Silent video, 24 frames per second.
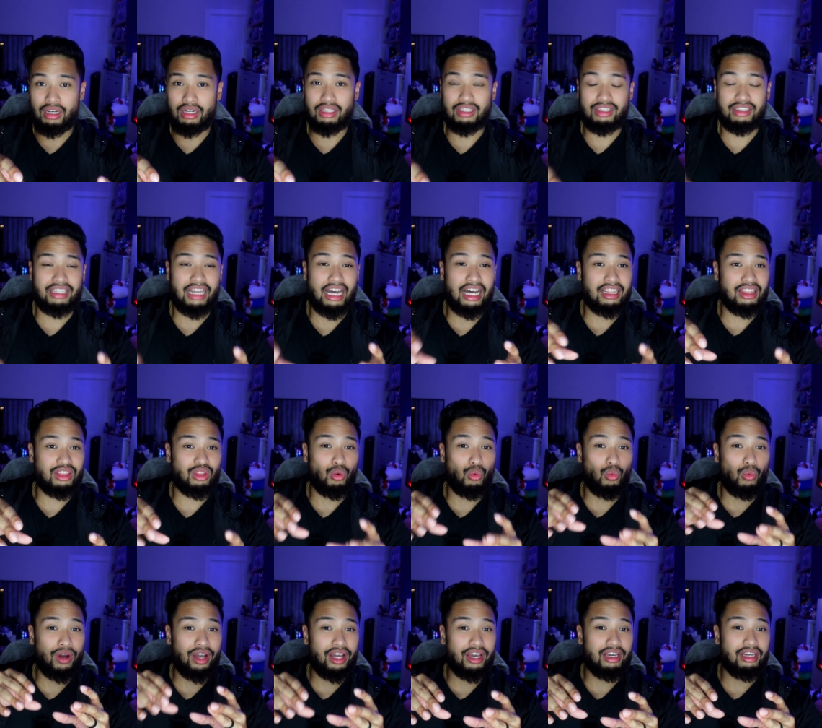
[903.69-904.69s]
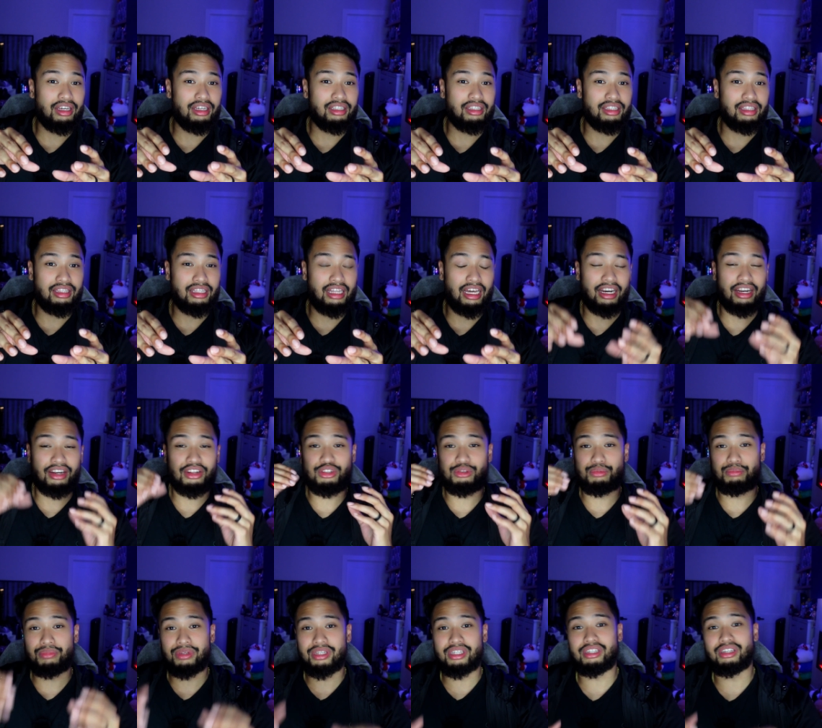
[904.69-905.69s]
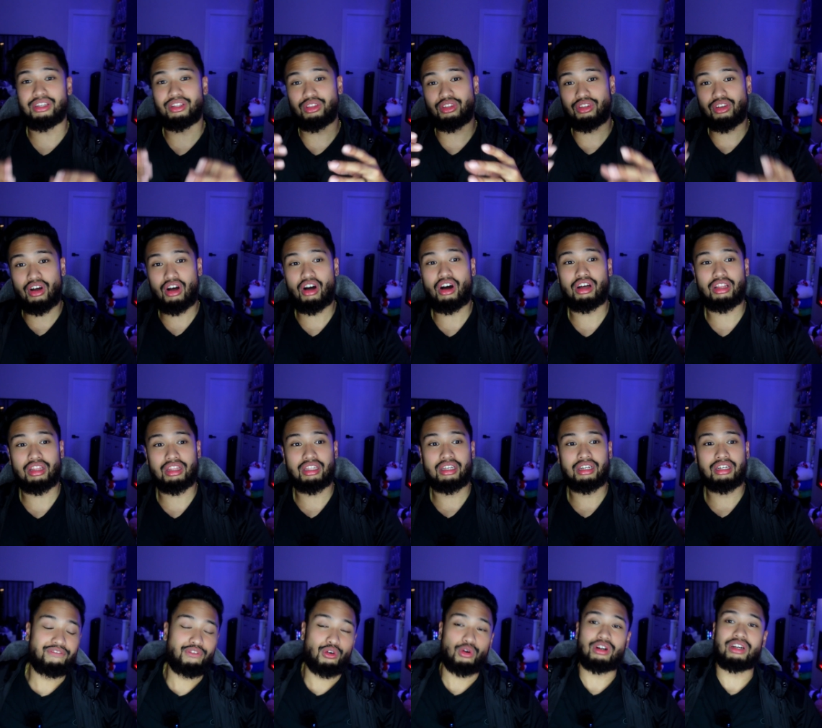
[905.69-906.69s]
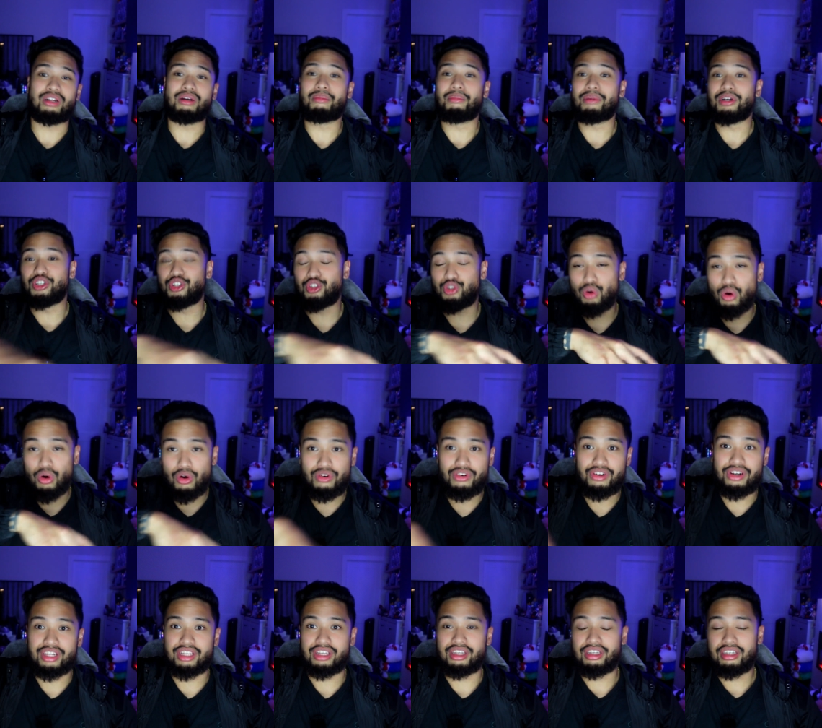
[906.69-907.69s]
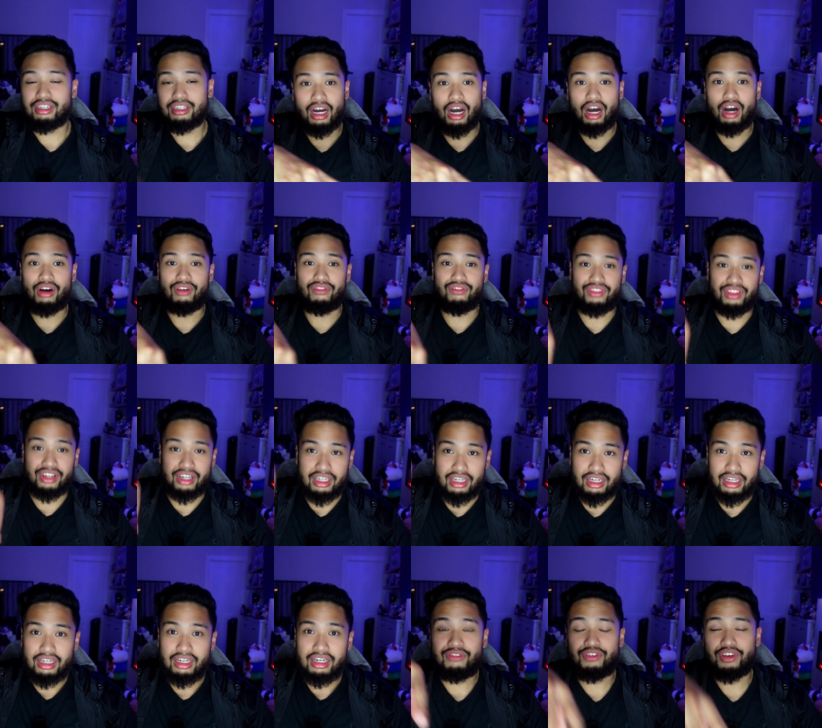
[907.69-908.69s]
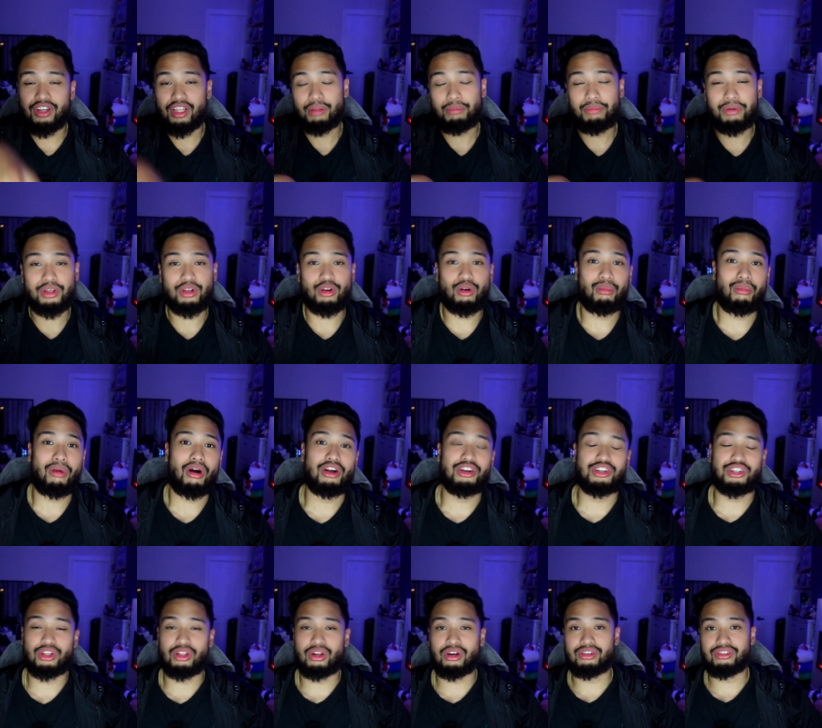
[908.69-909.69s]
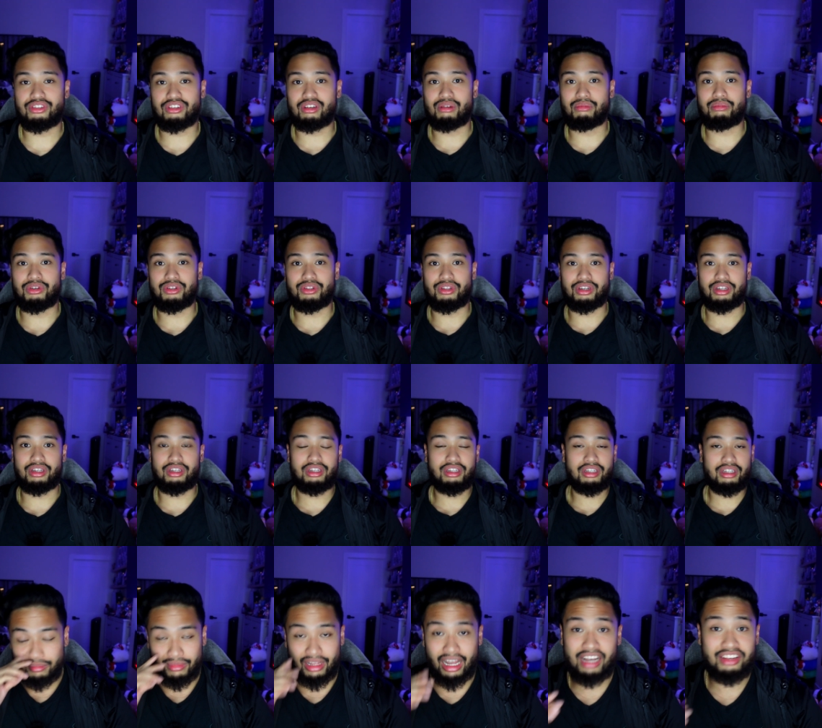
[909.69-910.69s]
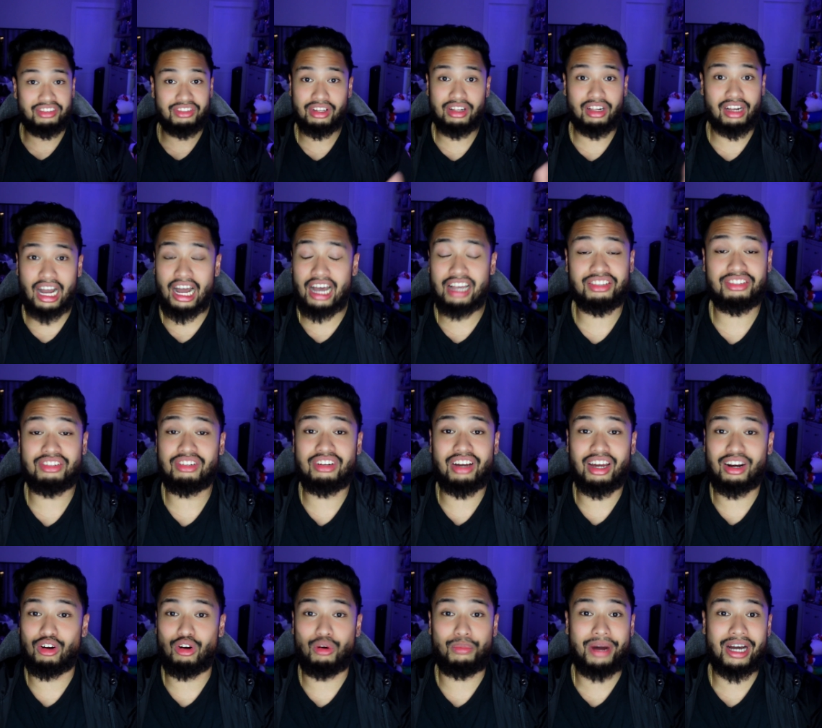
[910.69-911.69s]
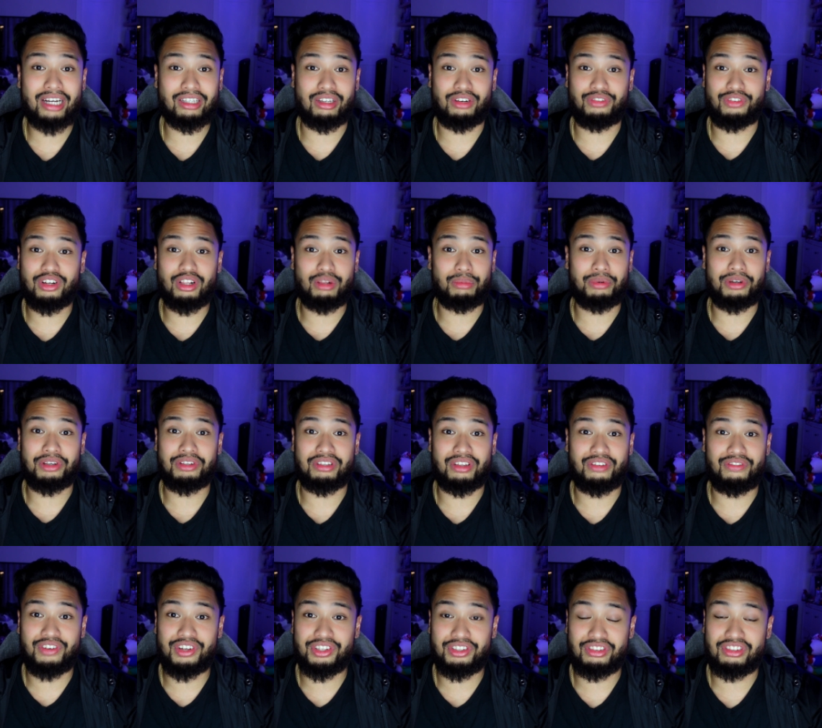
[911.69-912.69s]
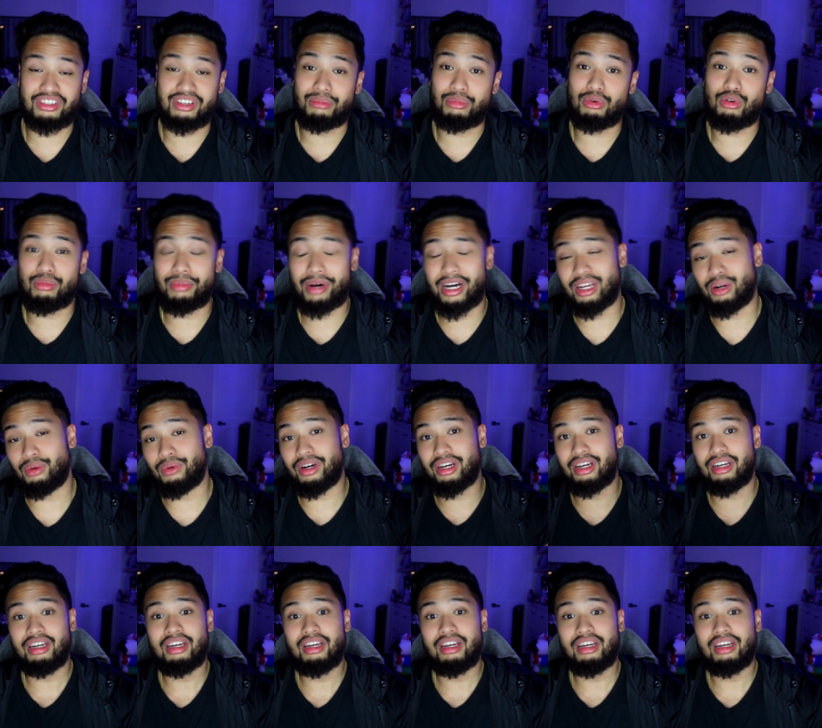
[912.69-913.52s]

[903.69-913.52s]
Is that the way that is being taught for the majority of the Filipino martial arts community? I still gotta go back to the Philippines and visit Cebu, by the way.